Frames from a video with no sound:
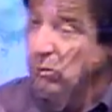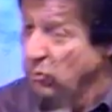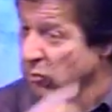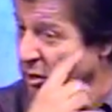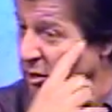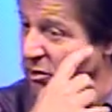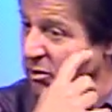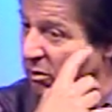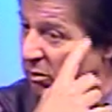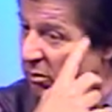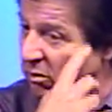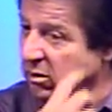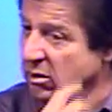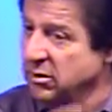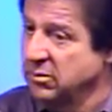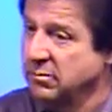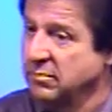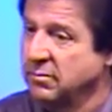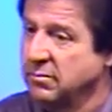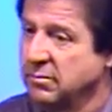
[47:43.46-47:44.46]
going to trust the Lord.
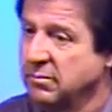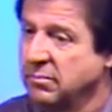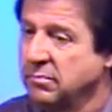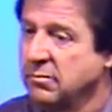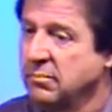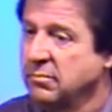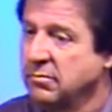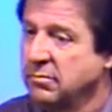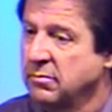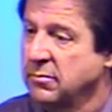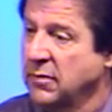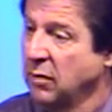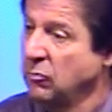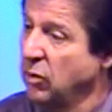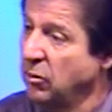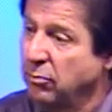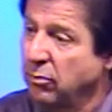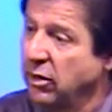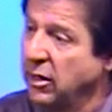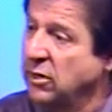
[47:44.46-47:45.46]
I'm
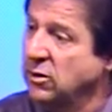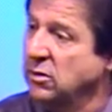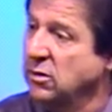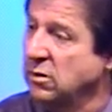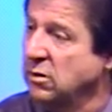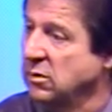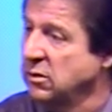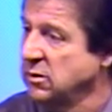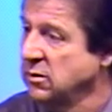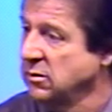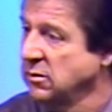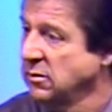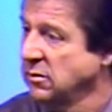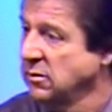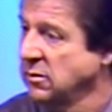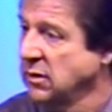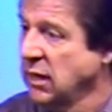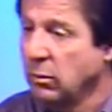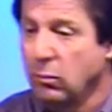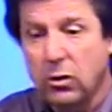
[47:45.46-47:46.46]
going to praise the Lord.
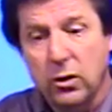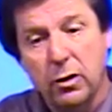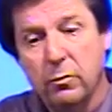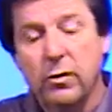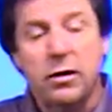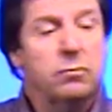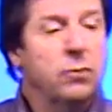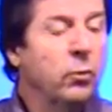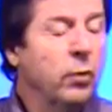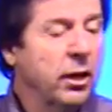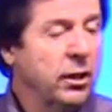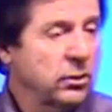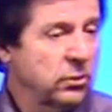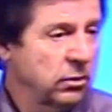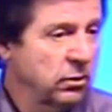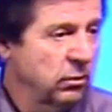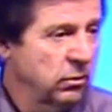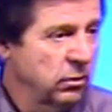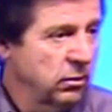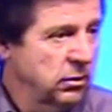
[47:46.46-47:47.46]
I'm going to commit my ways to
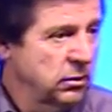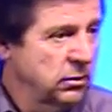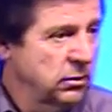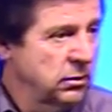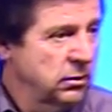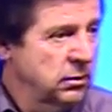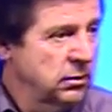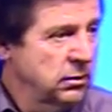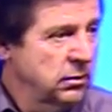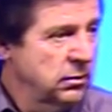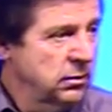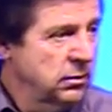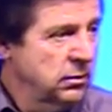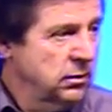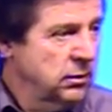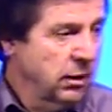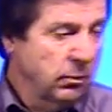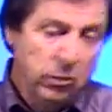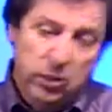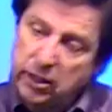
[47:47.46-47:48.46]
the Lord.
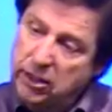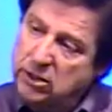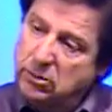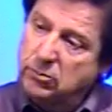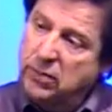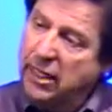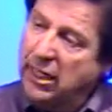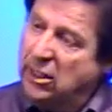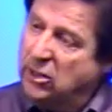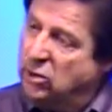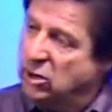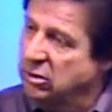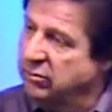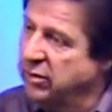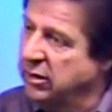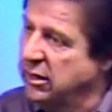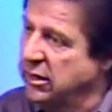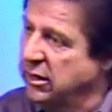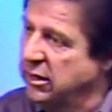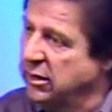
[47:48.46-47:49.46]
I'm going to get some counsel if I need